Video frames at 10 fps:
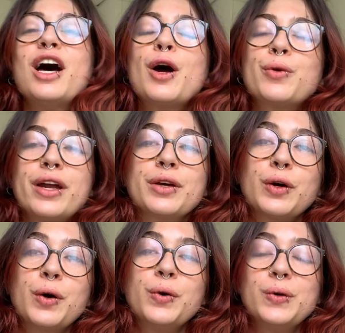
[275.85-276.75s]
A
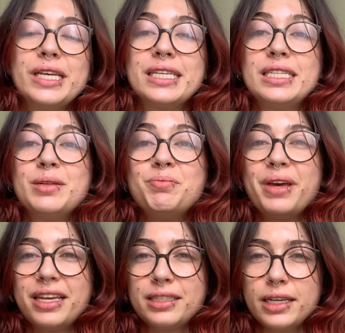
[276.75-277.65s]
radical is the
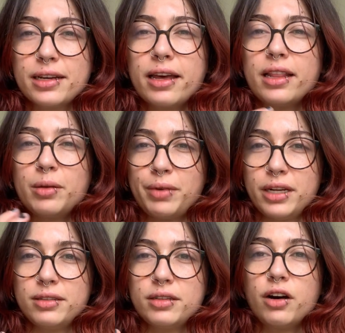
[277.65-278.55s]
basic
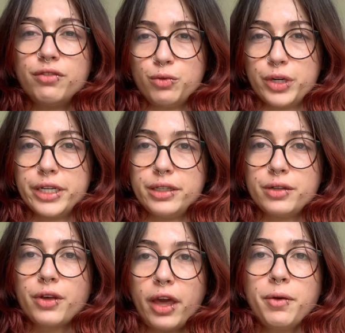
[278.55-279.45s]
element of a word,
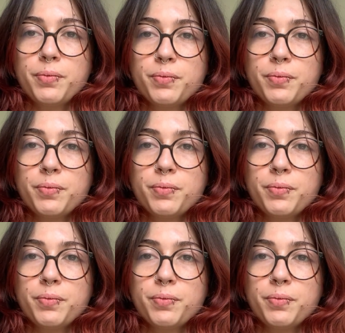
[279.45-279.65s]
okay?